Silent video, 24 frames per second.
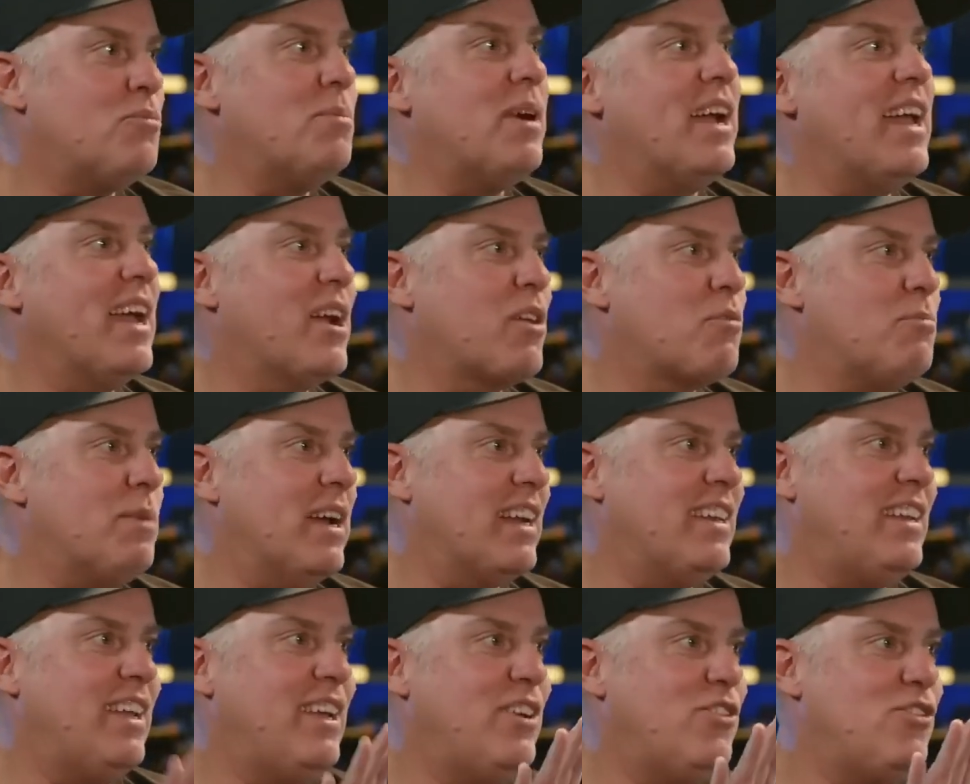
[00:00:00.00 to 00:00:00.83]
my
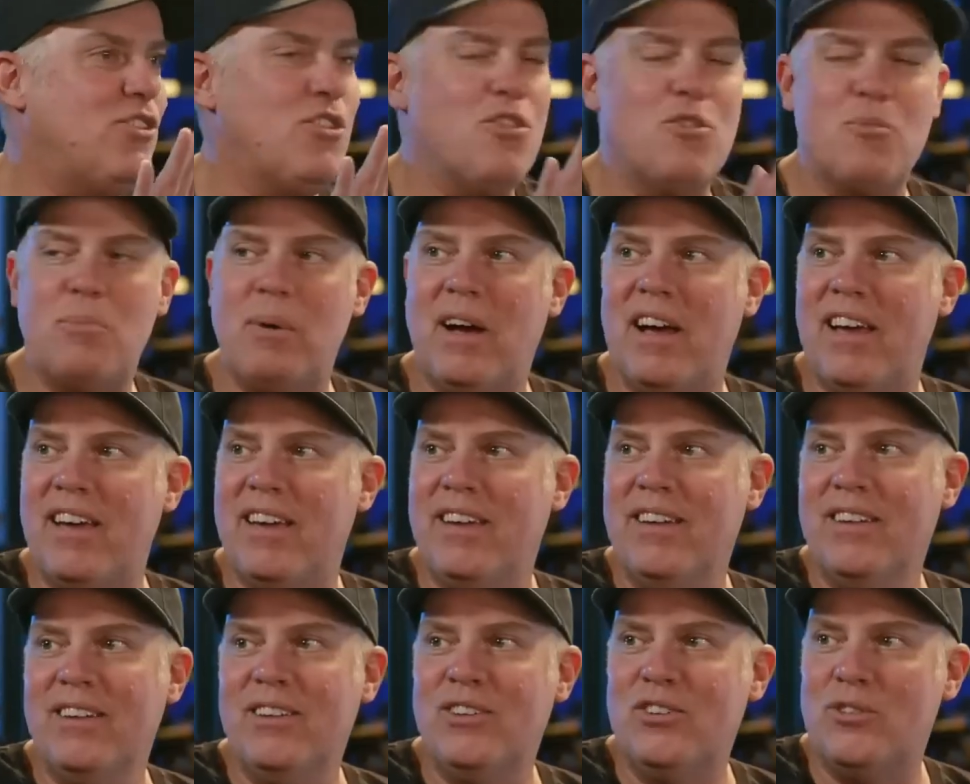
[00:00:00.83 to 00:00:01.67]
expectations by
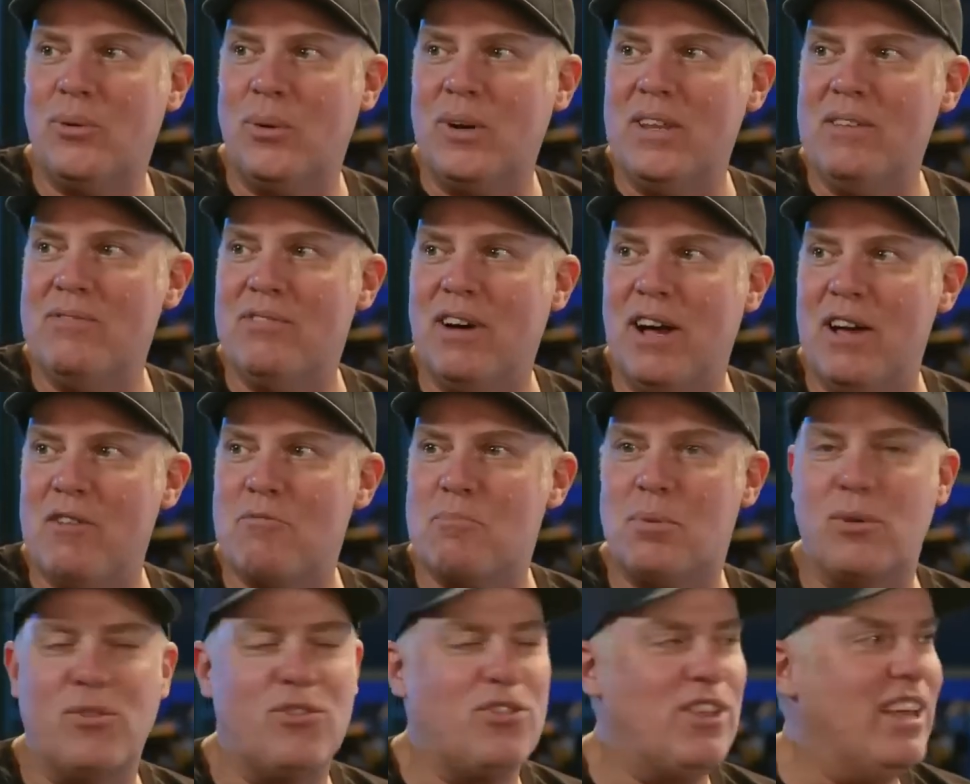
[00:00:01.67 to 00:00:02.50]

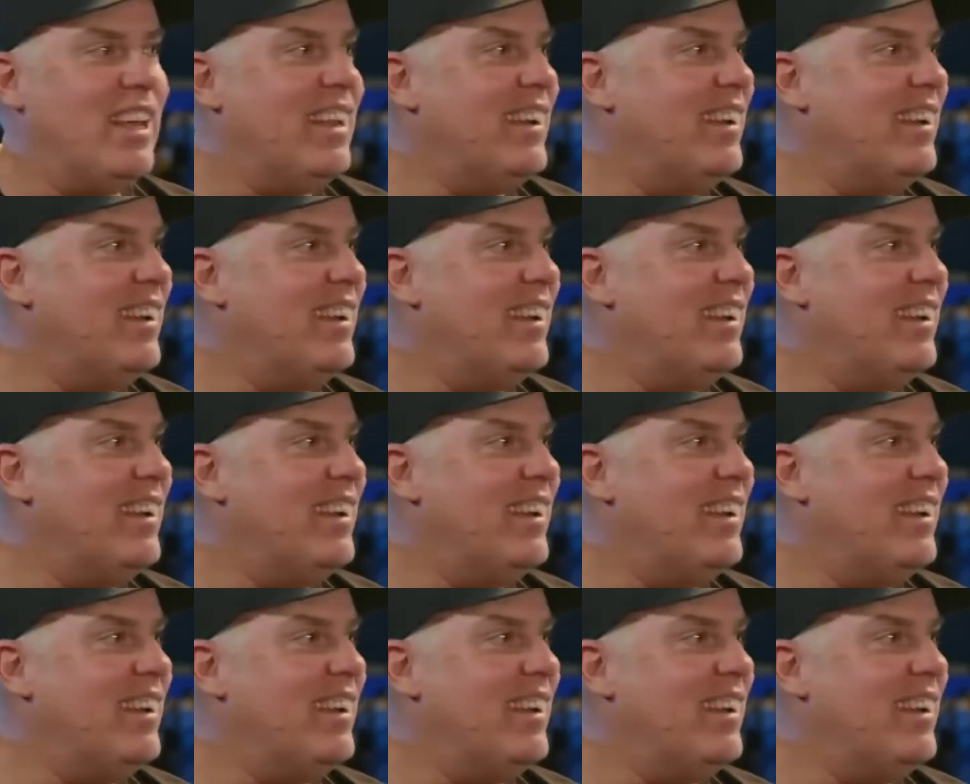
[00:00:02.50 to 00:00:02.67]
25%.